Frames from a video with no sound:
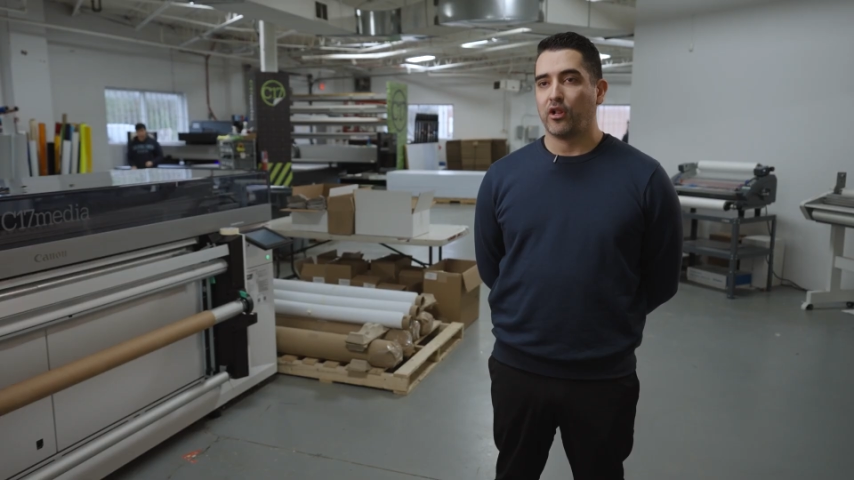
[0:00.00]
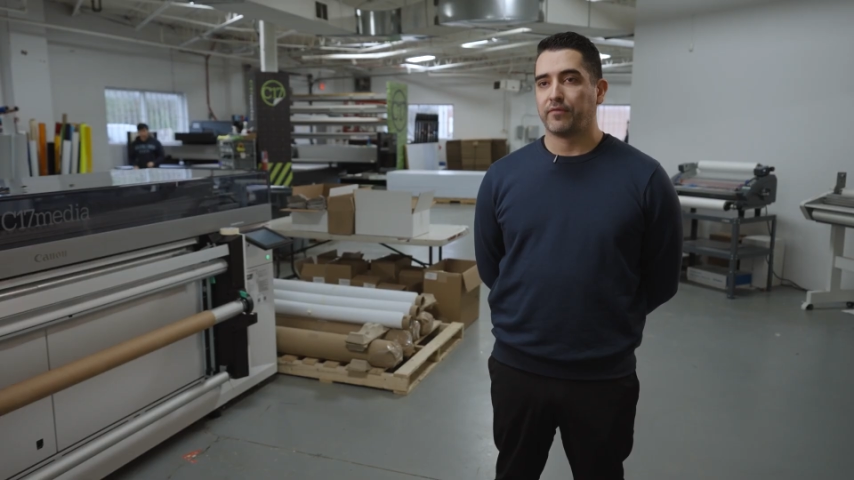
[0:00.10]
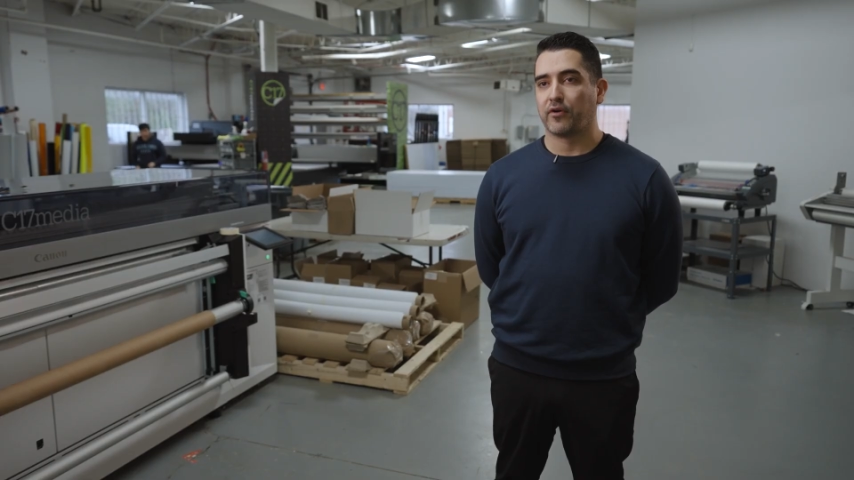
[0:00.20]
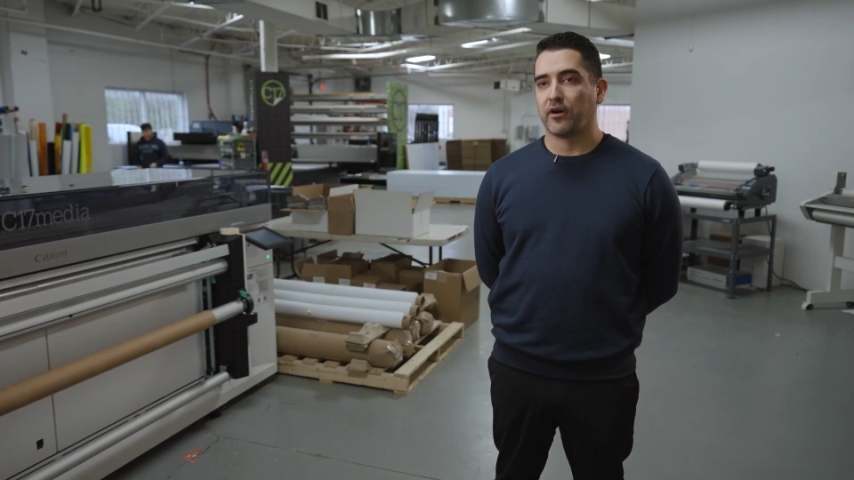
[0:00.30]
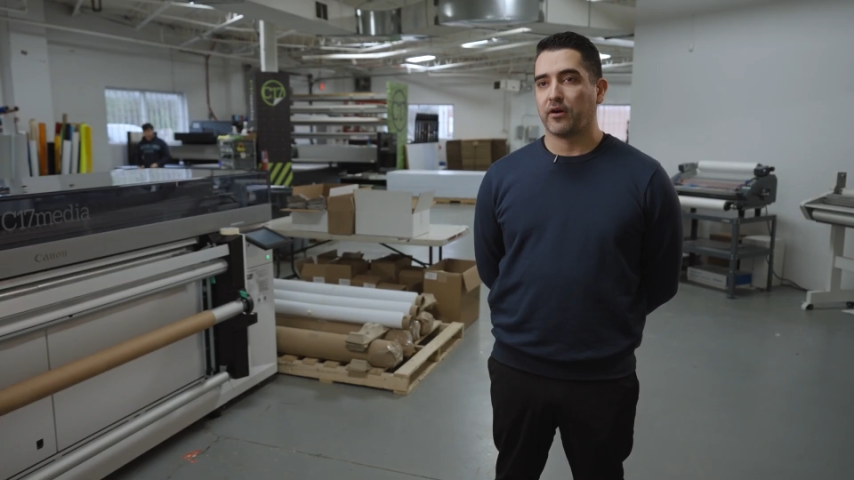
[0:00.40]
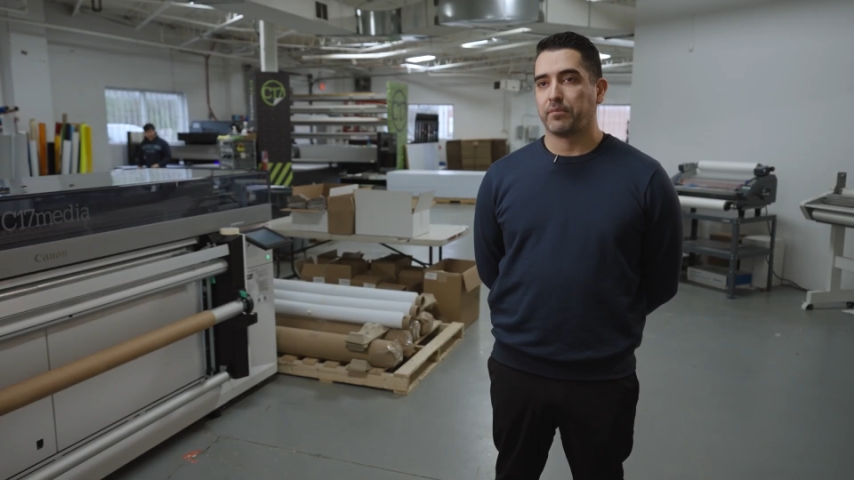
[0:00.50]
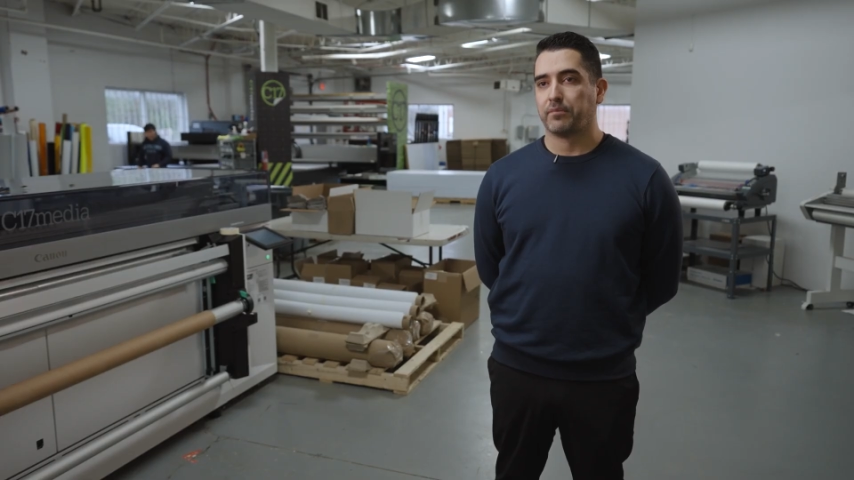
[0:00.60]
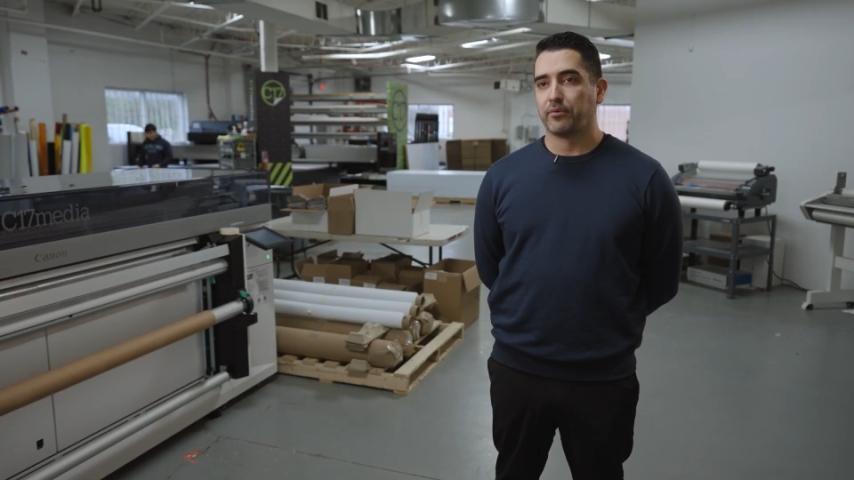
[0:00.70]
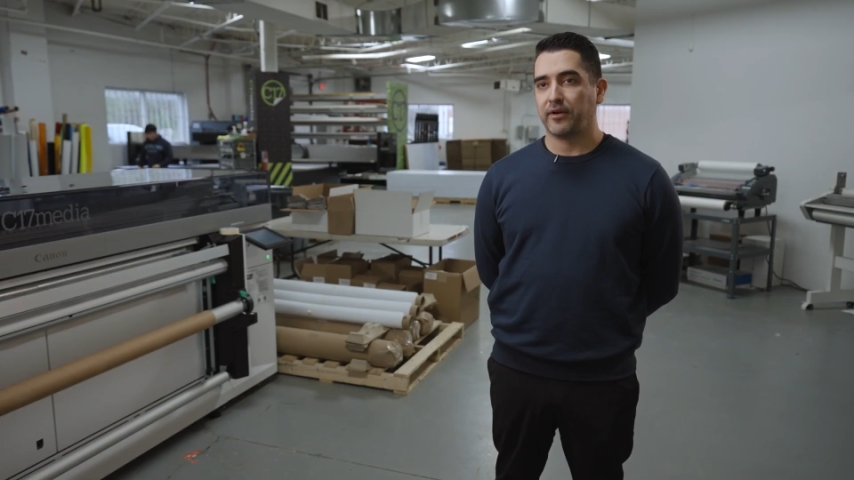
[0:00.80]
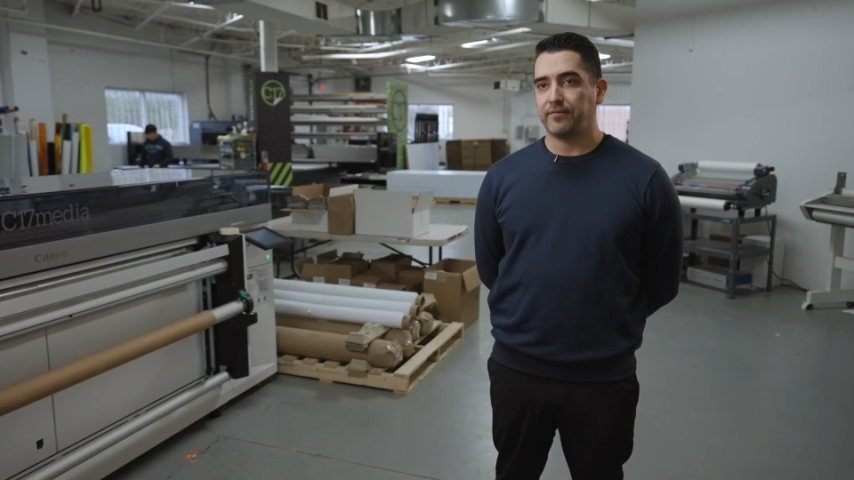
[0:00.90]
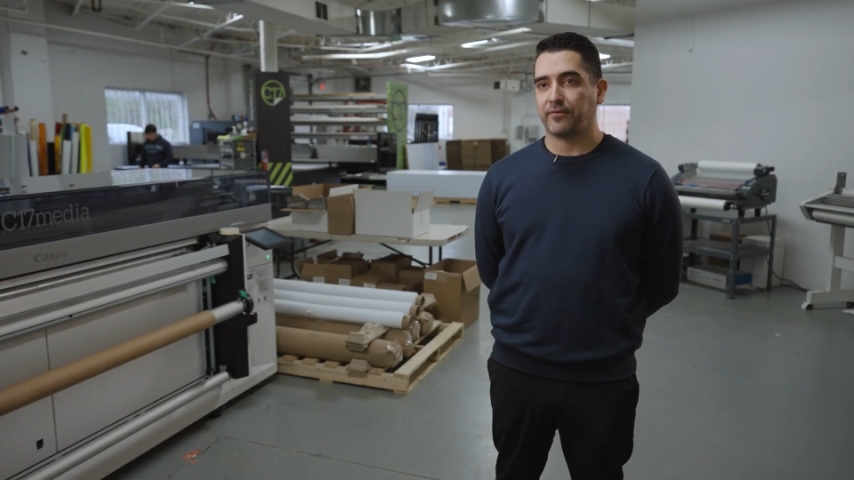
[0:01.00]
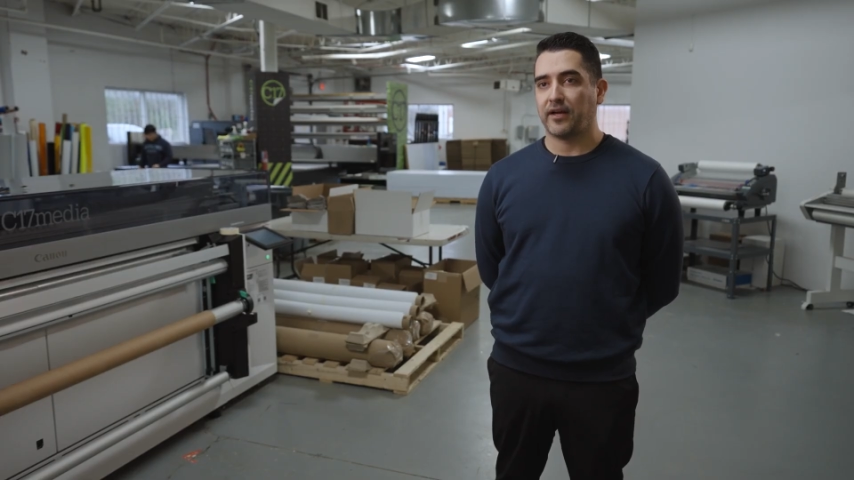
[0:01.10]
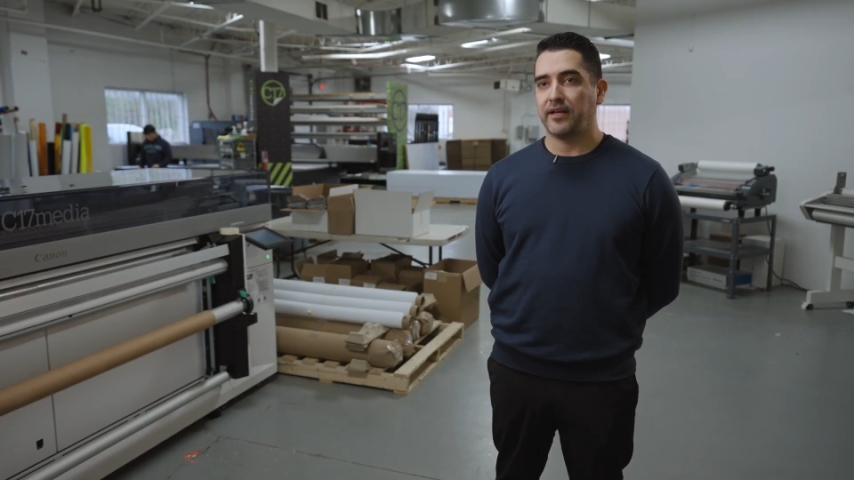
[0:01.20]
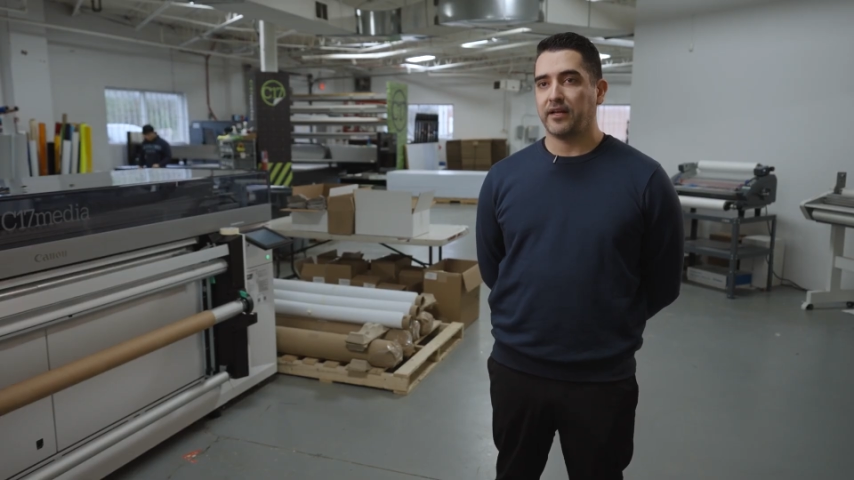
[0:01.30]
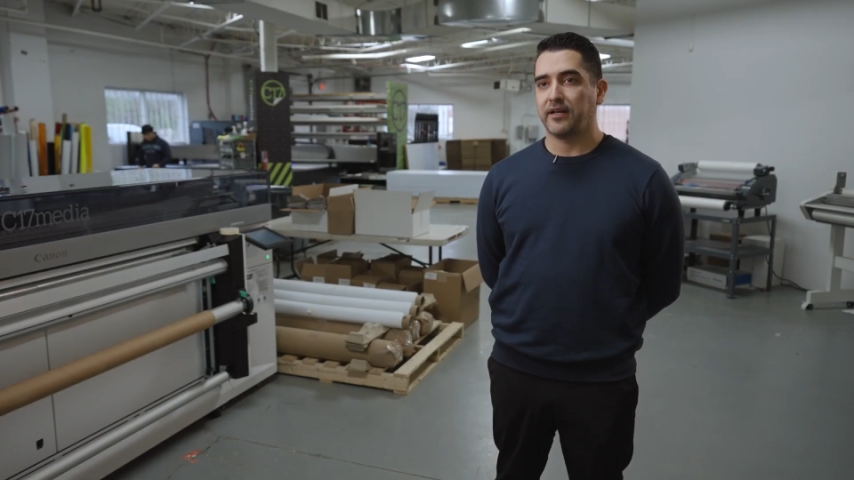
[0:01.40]
All of our
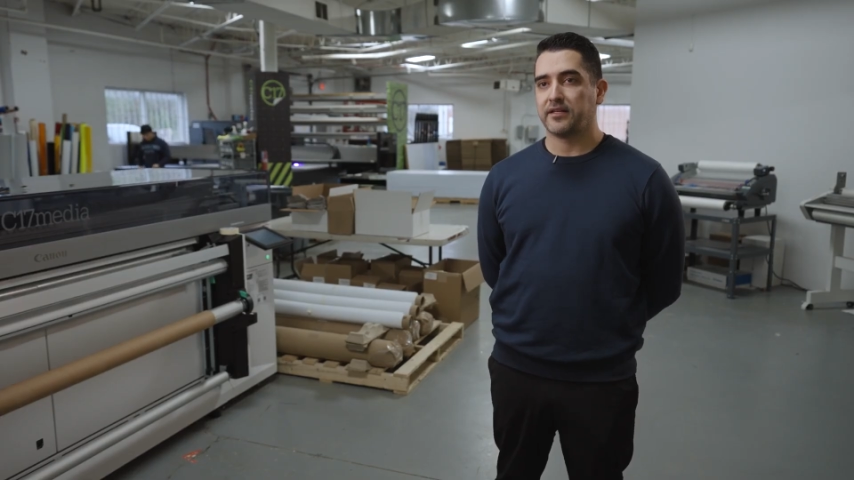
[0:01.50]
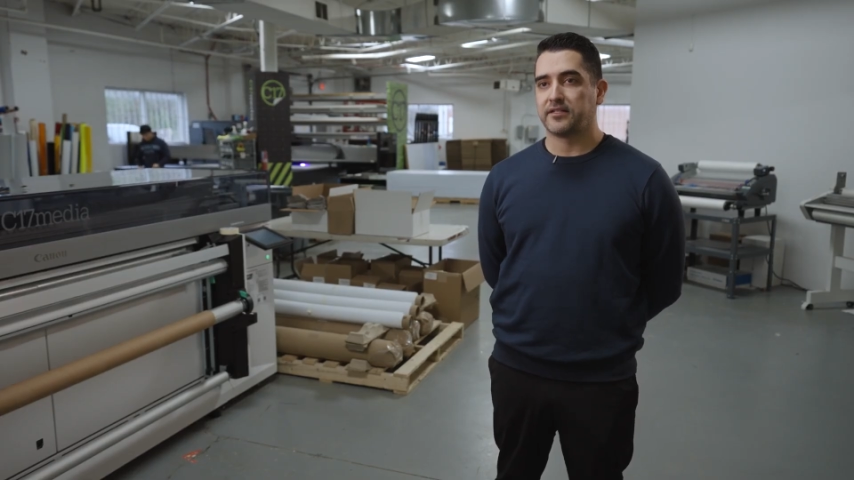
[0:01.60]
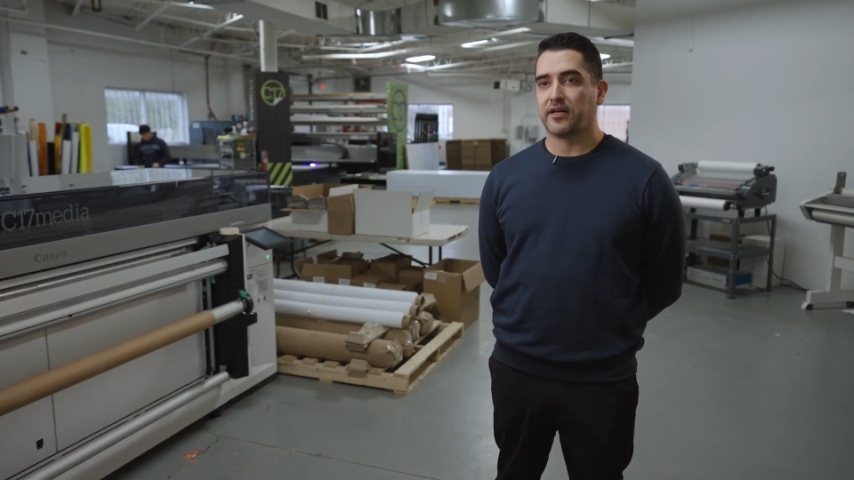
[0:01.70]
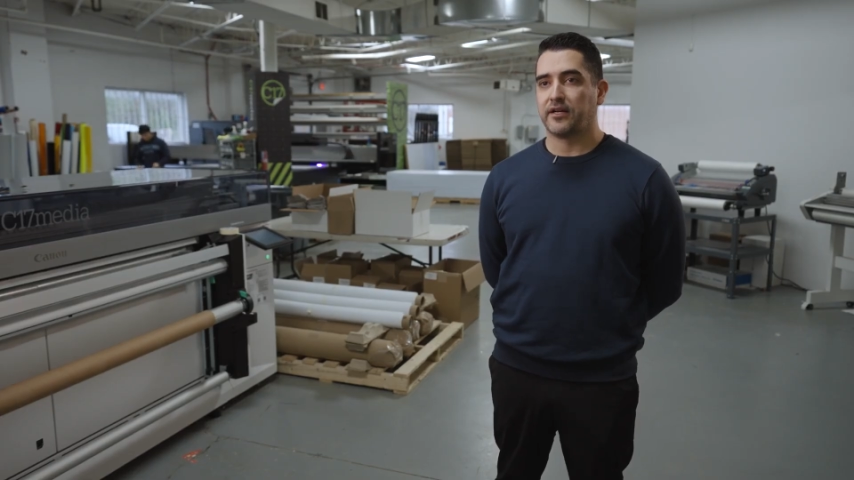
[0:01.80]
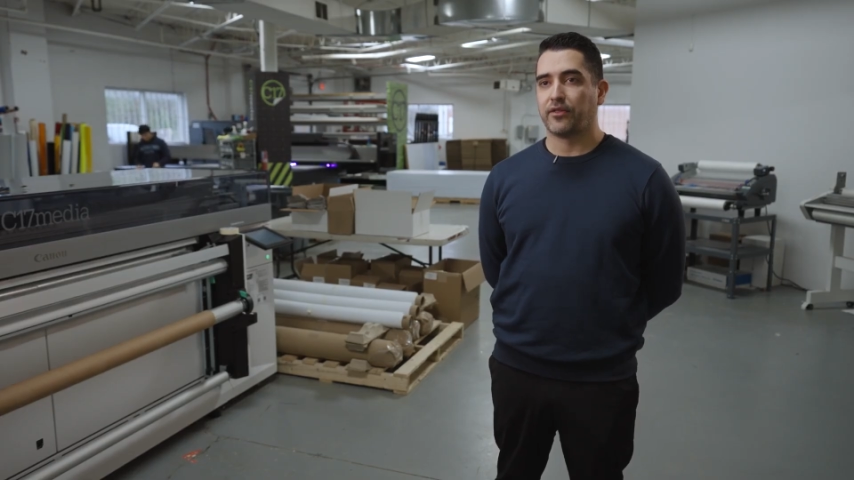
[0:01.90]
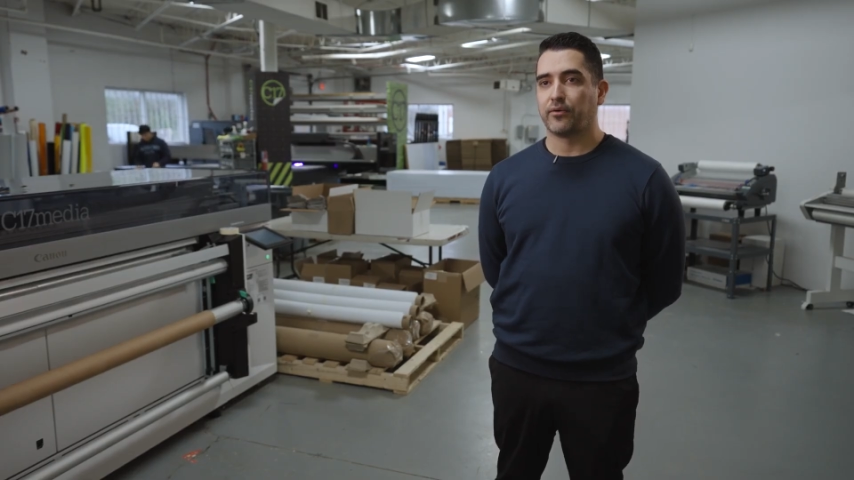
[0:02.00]
preflighting is done